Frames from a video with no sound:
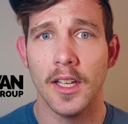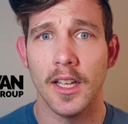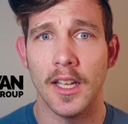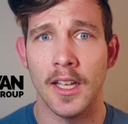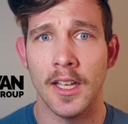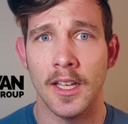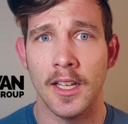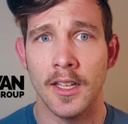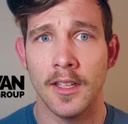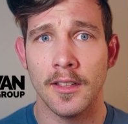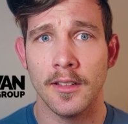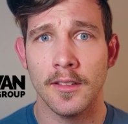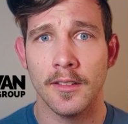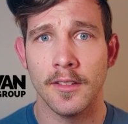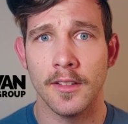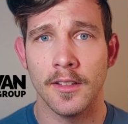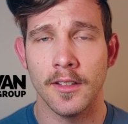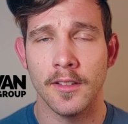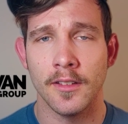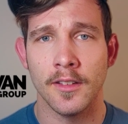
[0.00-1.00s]
in
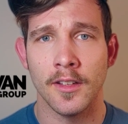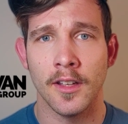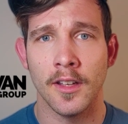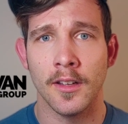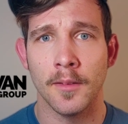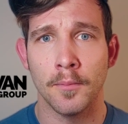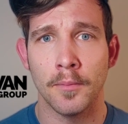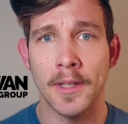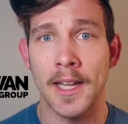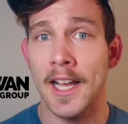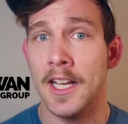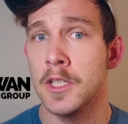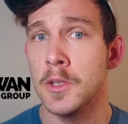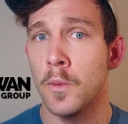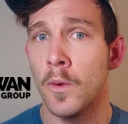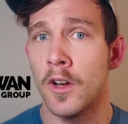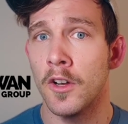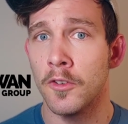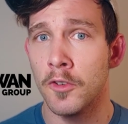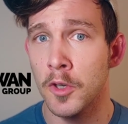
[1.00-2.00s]
the Black
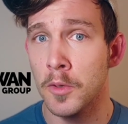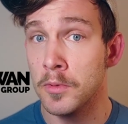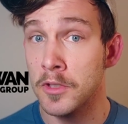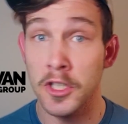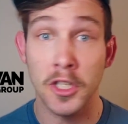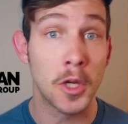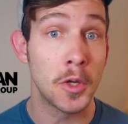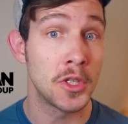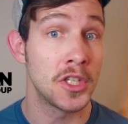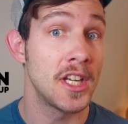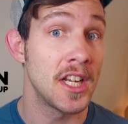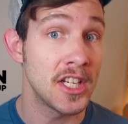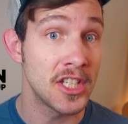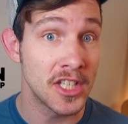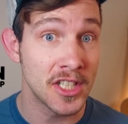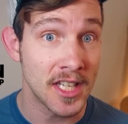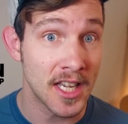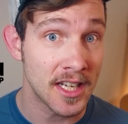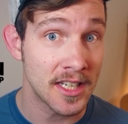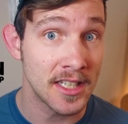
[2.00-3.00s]
Swan Group's
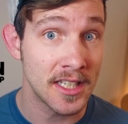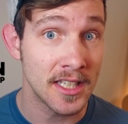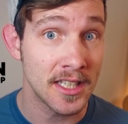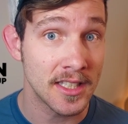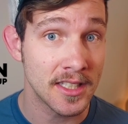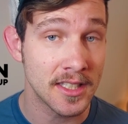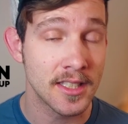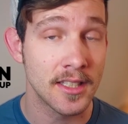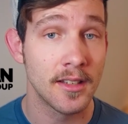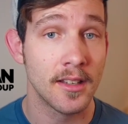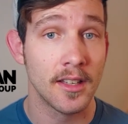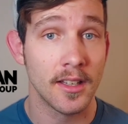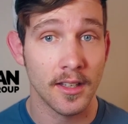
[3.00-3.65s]
negotiation techniques.